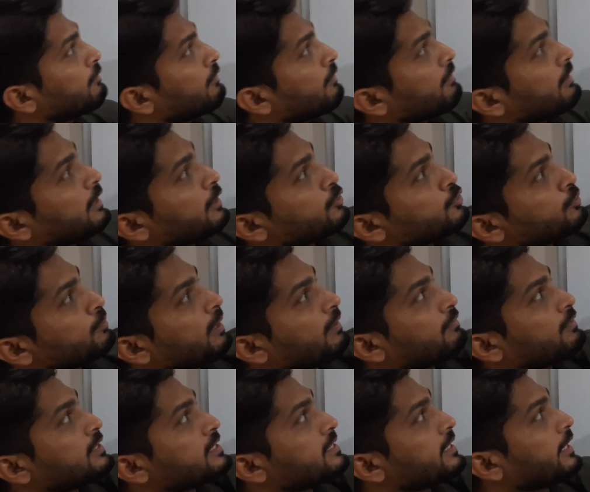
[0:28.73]
we will assume
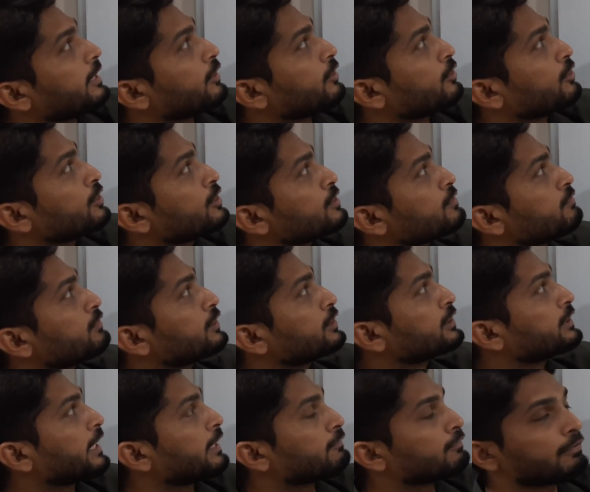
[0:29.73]
f is continuous
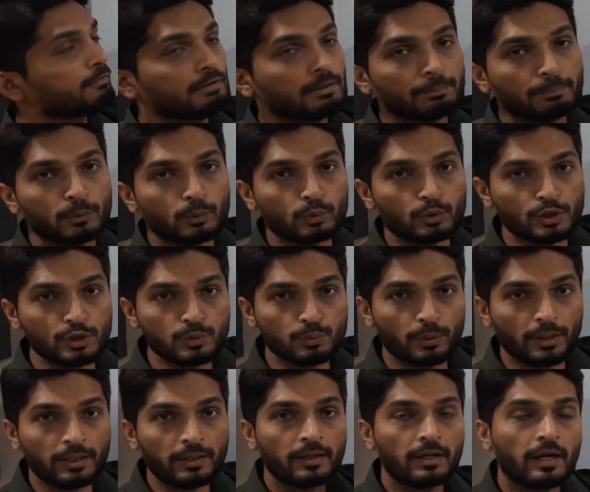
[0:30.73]
first and we will prove this
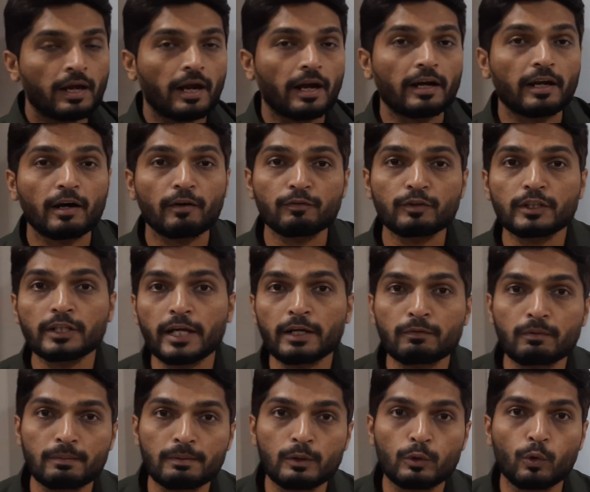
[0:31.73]
one and after
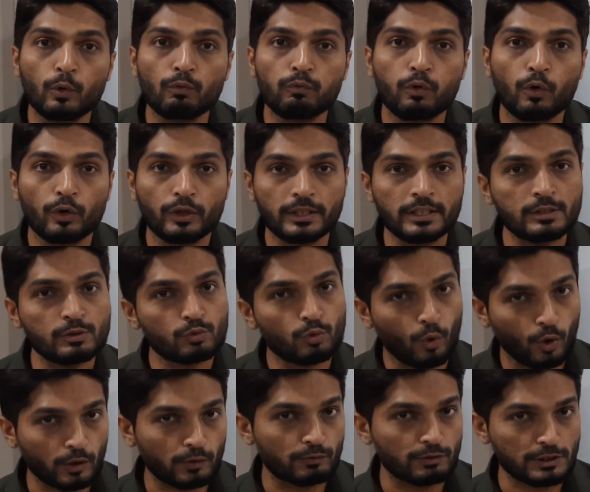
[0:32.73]
that we will go for its
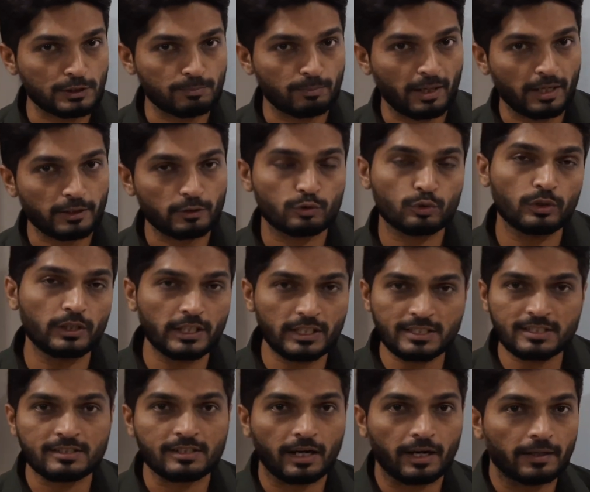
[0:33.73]
converse part. So let
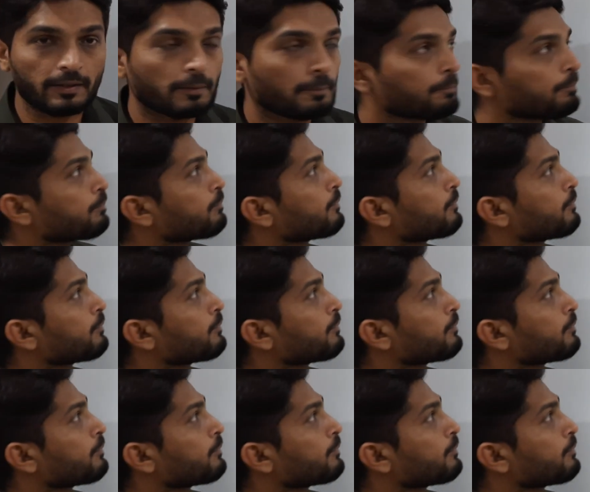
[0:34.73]
us start.